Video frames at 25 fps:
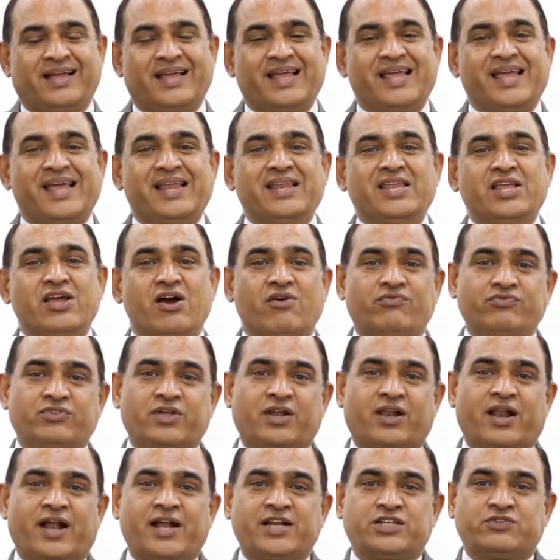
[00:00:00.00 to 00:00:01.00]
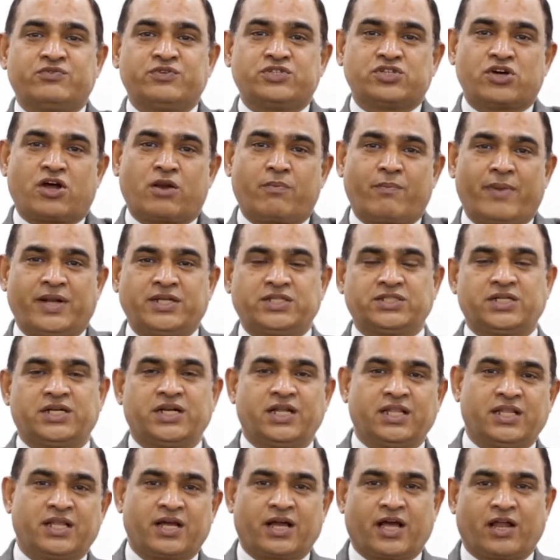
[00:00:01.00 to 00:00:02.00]
any of the rights which are mentioned
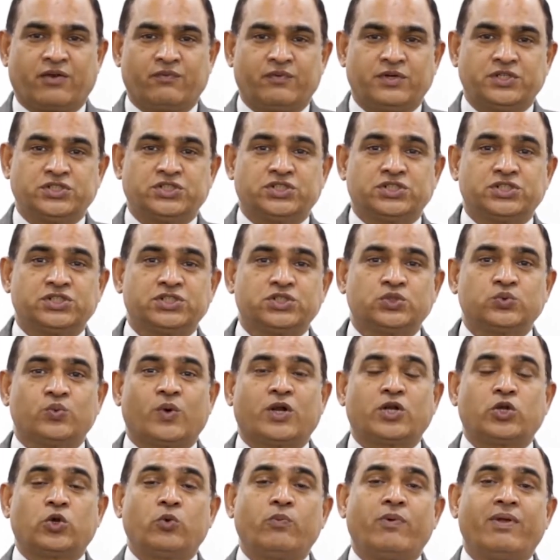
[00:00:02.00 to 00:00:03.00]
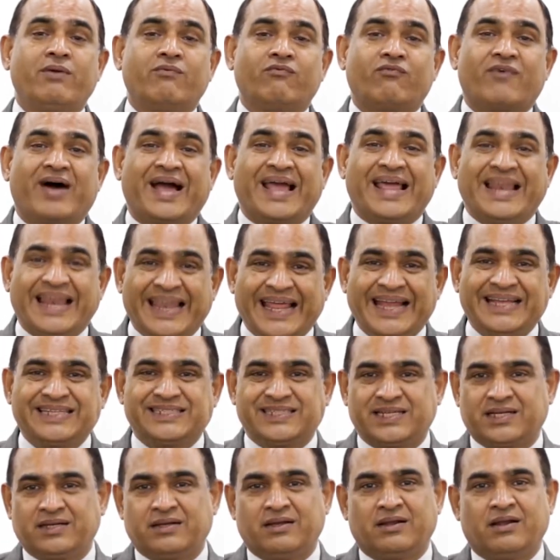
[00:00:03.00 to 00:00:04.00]
in the conventions were to be
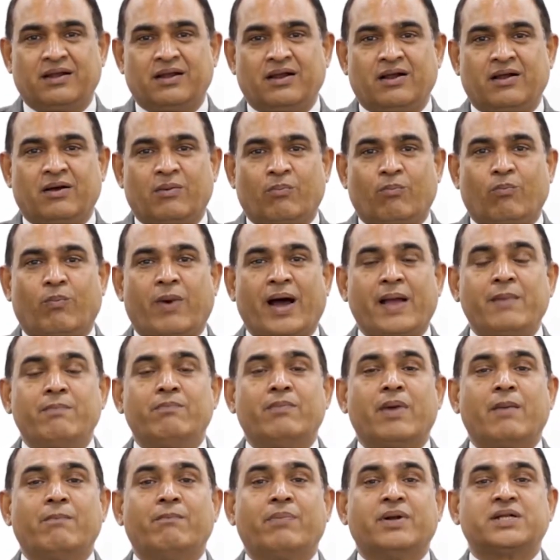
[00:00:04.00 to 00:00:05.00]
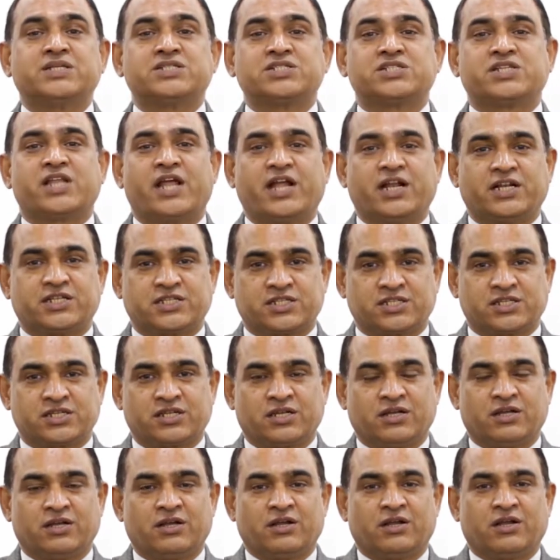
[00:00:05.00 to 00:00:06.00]
violated by member states?
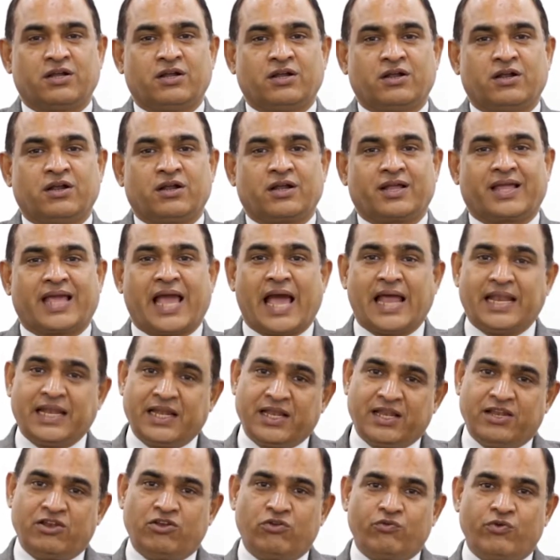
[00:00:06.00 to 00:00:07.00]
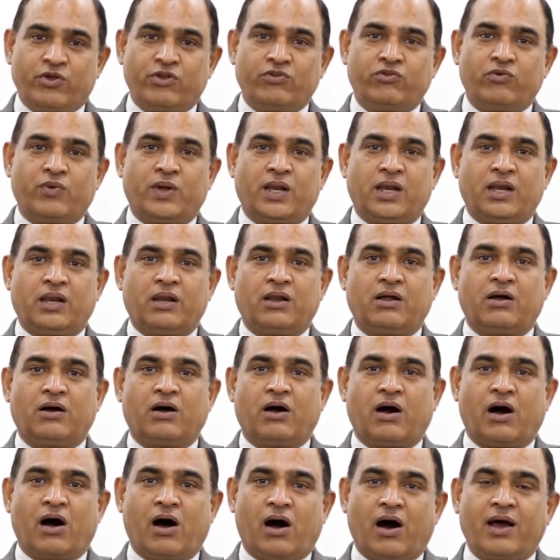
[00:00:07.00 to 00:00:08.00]
can an individual
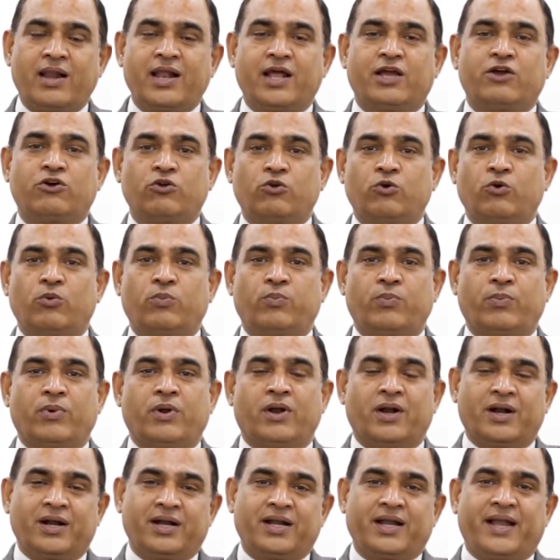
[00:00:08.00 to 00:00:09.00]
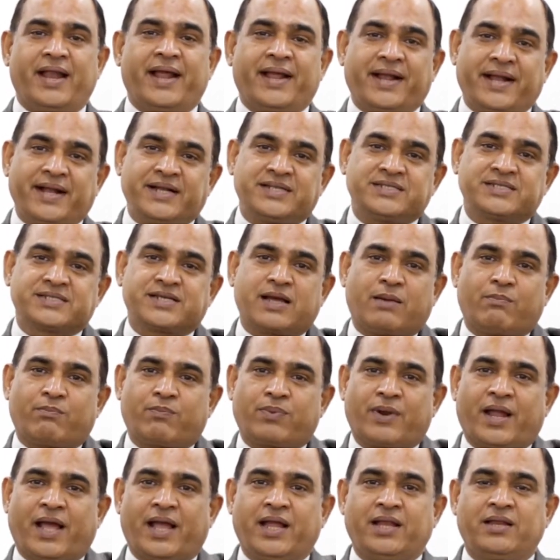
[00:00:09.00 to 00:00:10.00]
or a group take its
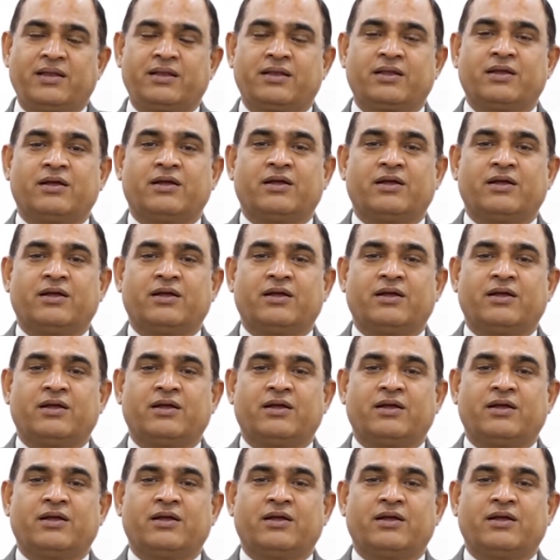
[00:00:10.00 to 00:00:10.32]
complaint